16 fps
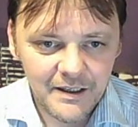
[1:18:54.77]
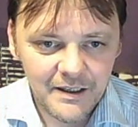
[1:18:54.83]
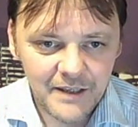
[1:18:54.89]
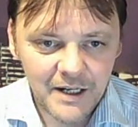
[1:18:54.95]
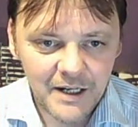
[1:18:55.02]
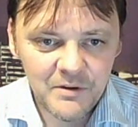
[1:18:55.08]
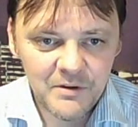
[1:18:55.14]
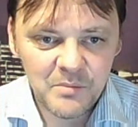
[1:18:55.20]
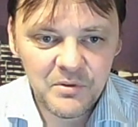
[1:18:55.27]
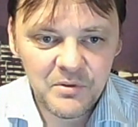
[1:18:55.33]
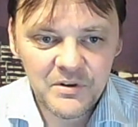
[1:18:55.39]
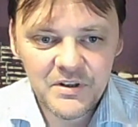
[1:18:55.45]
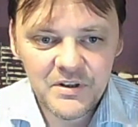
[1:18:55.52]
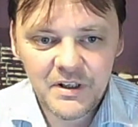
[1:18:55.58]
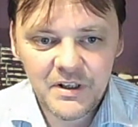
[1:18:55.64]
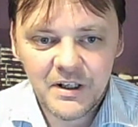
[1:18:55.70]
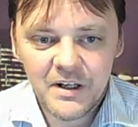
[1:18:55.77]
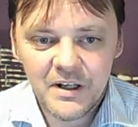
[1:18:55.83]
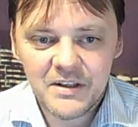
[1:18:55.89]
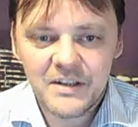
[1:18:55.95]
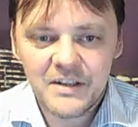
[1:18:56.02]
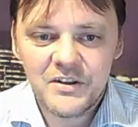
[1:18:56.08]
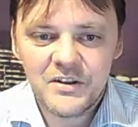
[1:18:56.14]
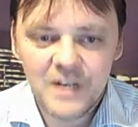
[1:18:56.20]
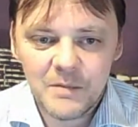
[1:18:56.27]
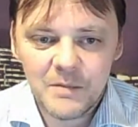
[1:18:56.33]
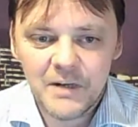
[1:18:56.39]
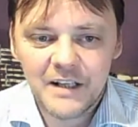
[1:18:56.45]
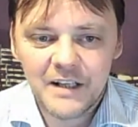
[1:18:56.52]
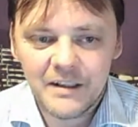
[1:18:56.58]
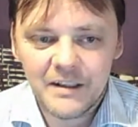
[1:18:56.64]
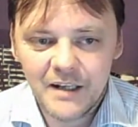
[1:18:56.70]
They're going to push Kirsten
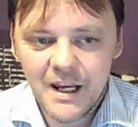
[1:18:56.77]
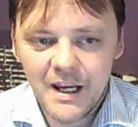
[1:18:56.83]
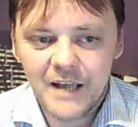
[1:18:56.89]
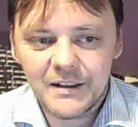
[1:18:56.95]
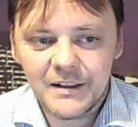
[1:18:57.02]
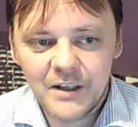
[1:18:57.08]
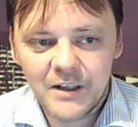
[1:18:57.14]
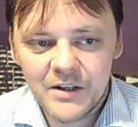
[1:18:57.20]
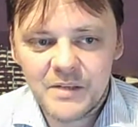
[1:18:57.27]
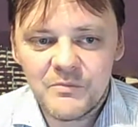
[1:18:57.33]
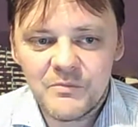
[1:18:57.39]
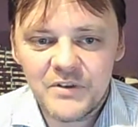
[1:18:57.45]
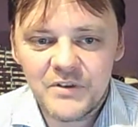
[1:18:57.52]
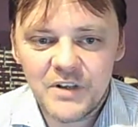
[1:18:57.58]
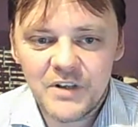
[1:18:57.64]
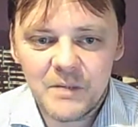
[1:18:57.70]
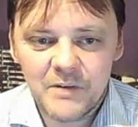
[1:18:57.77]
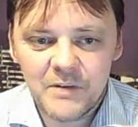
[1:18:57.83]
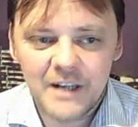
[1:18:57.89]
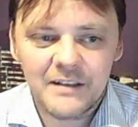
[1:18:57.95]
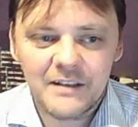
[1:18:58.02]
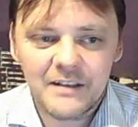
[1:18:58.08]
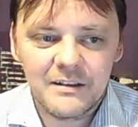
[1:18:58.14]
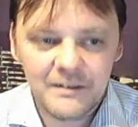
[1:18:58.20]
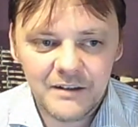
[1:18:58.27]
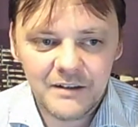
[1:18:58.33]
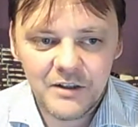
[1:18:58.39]
Gillibrand. Yeah, Kirsten Gillibrand.